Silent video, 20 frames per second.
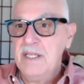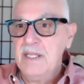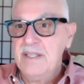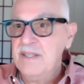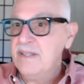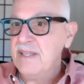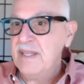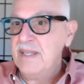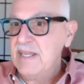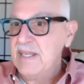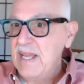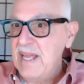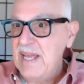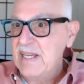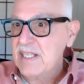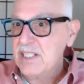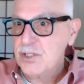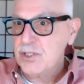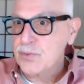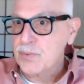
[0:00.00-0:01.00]
Then
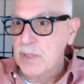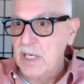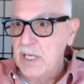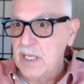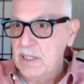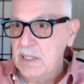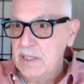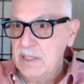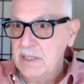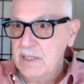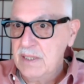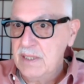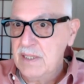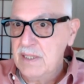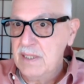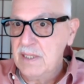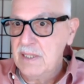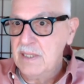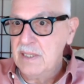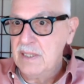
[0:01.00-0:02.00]
Ezra,
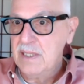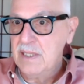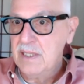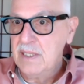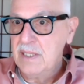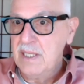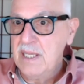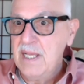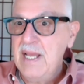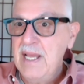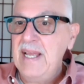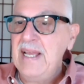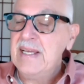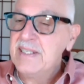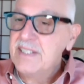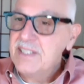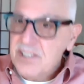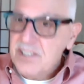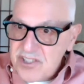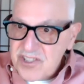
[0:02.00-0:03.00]
and
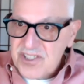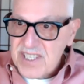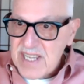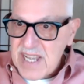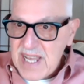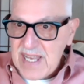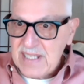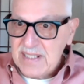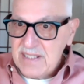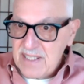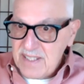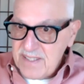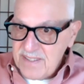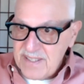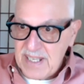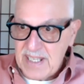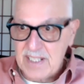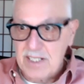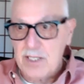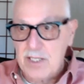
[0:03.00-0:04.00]
it's said
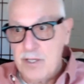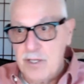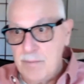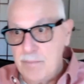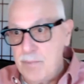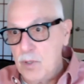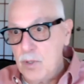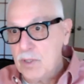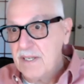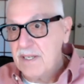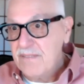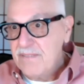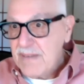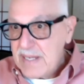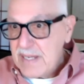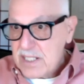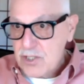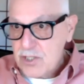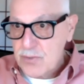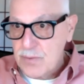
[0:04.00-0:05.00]
that the book of
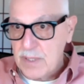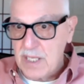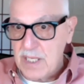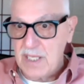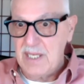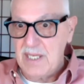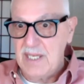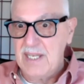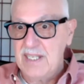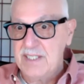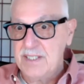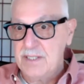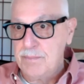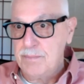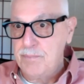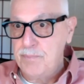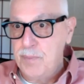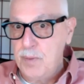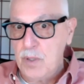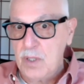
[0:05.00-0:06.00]
Ezra and the
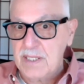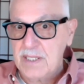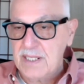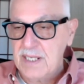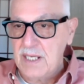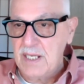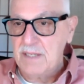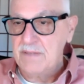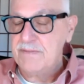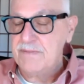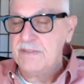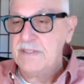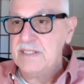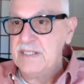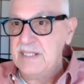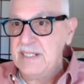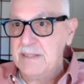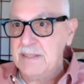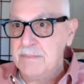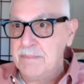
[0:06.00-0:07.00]
book of
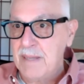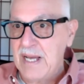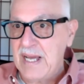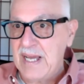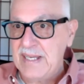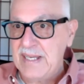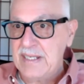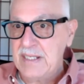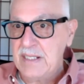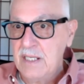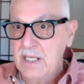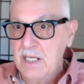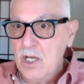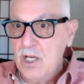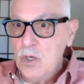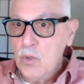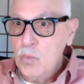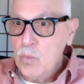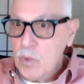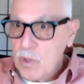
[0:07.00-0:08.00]
Nehemiah
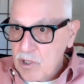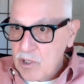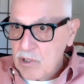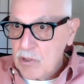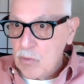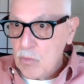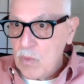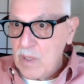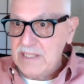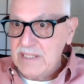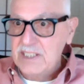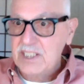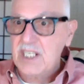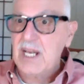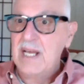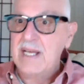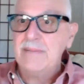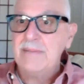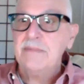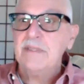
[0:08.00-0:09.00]
were at one
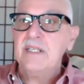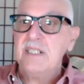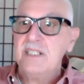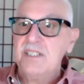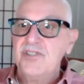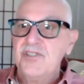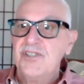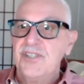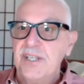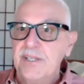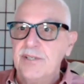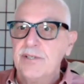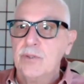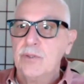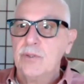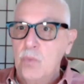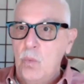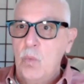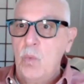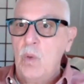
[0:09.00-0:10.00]
time considered
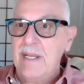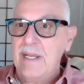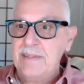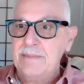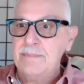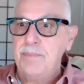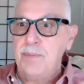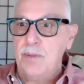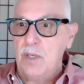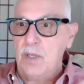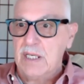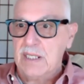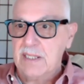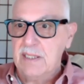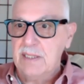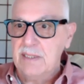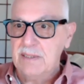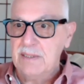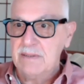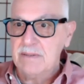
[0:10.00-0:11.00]
one book
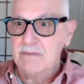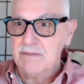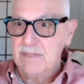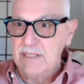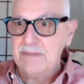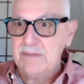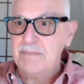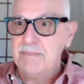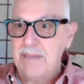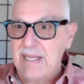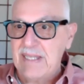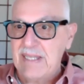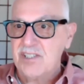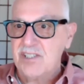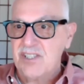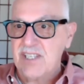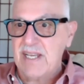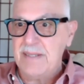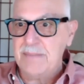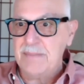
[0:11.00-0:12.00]
written by the
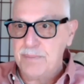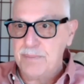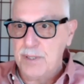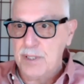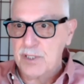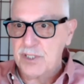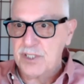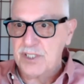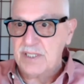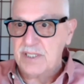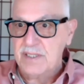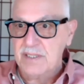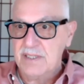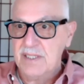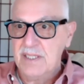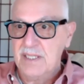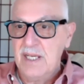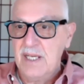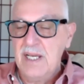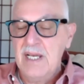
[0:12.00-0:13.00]
same person.
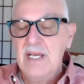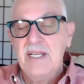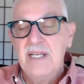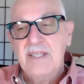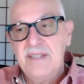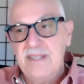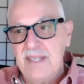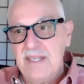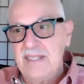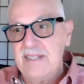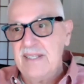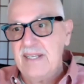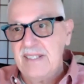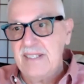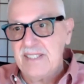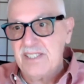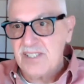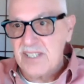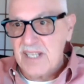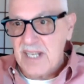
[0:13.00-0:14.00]
Then they
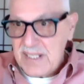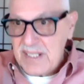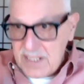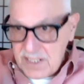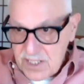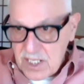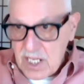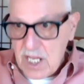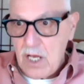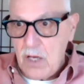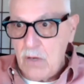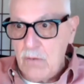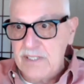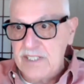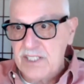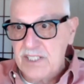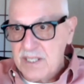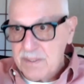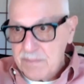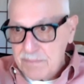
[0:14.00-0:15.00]
decided, no,
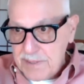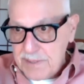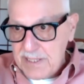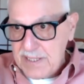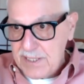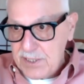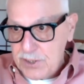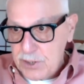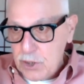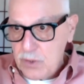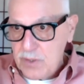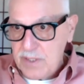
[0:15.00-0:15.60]
it's completely two